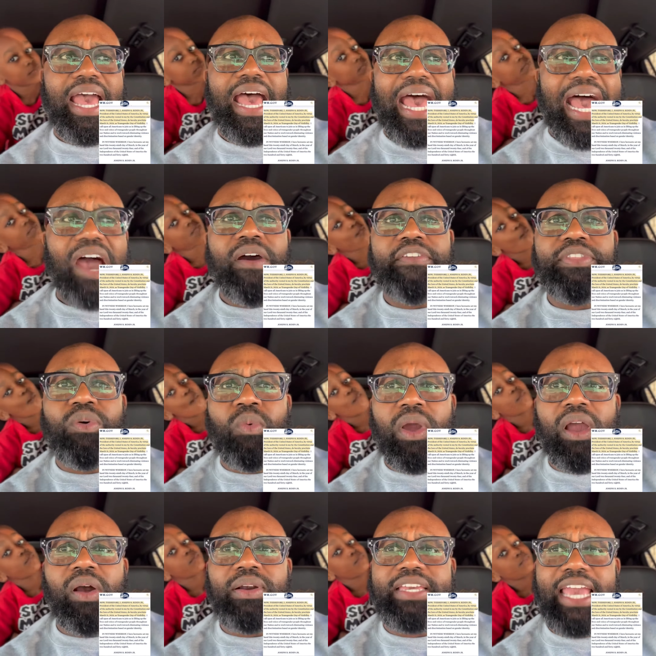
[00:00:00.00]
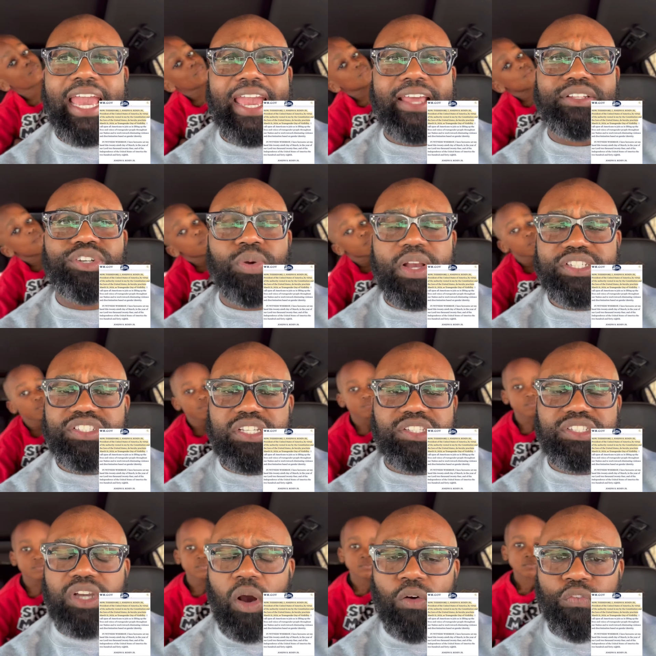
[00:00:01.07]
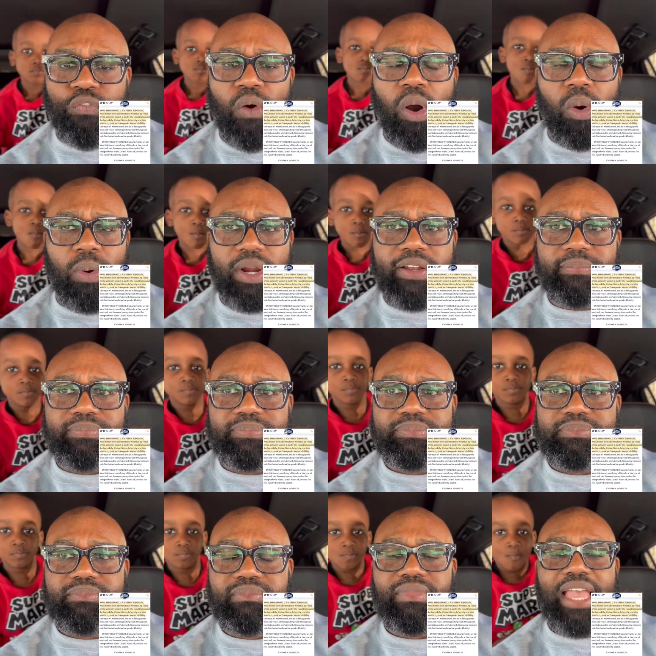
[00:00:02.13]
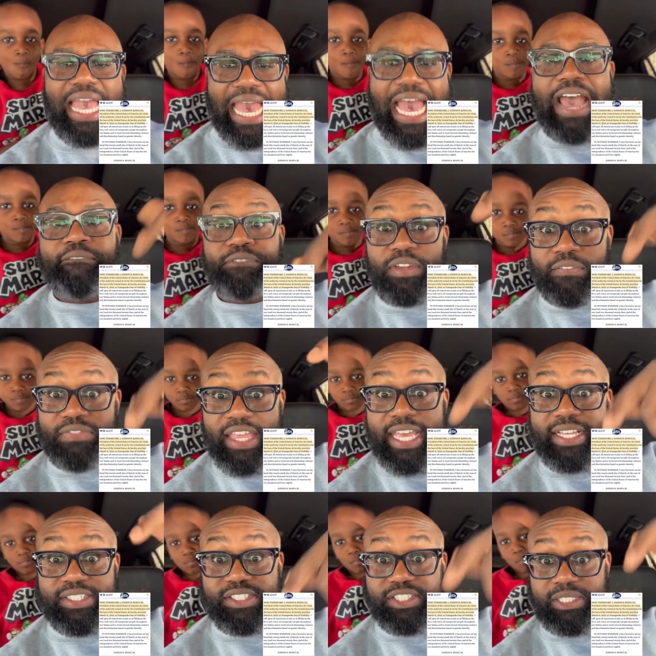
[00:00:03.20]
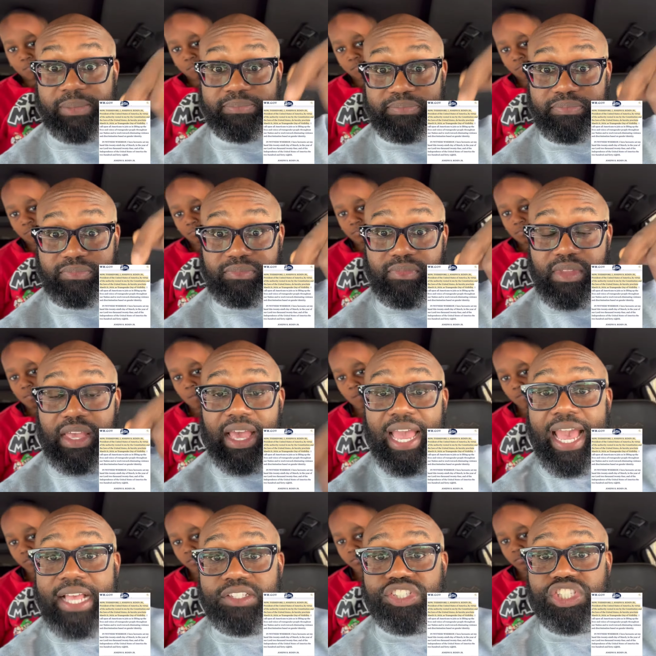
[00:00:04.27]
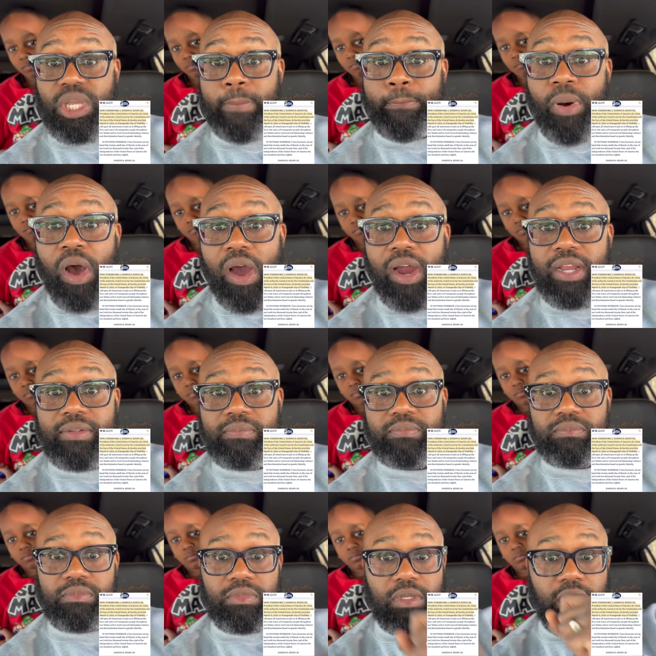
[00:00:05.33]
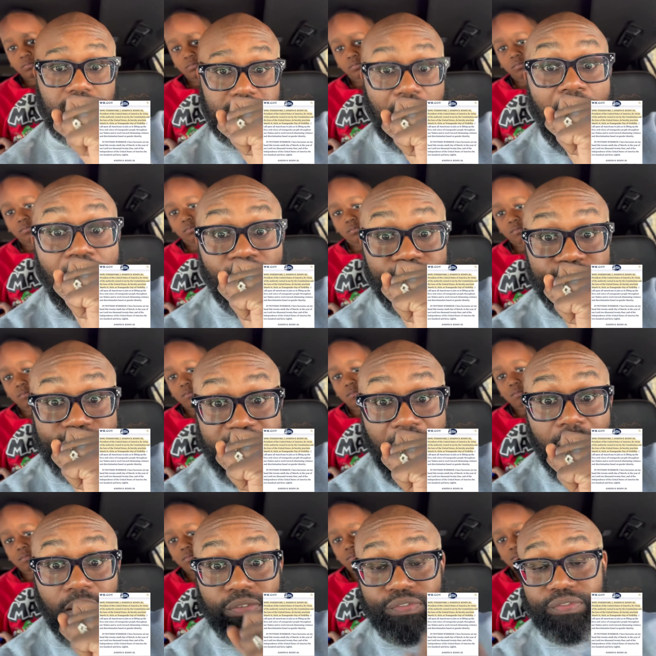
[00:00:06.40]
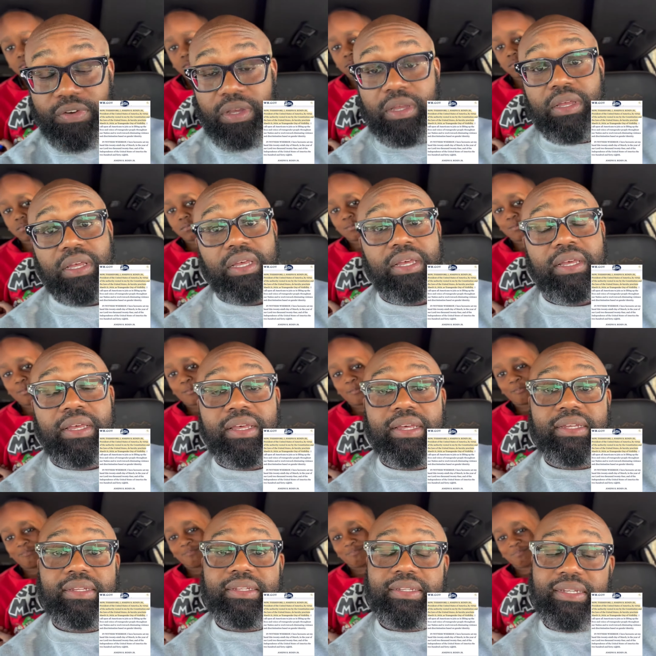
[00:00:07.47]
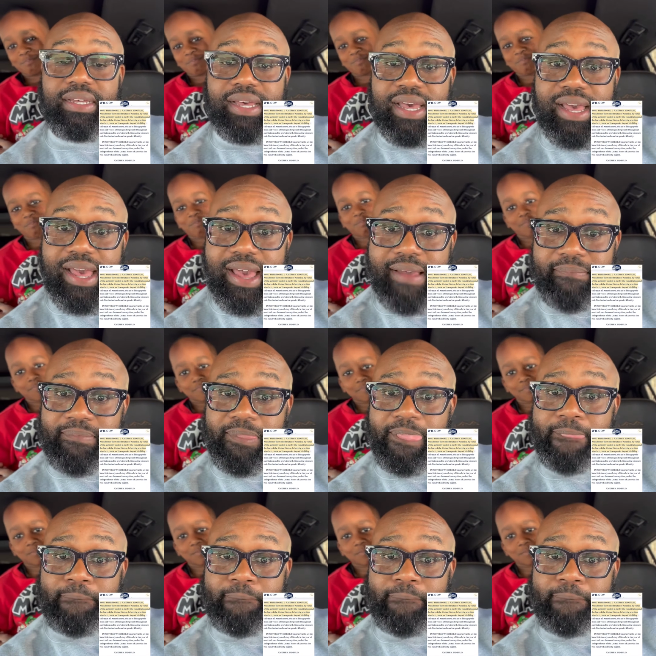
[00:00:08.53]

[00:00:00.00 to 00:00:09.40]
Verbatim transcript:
Speaker 1: How in the world can Christians go forward after this and support cough cough um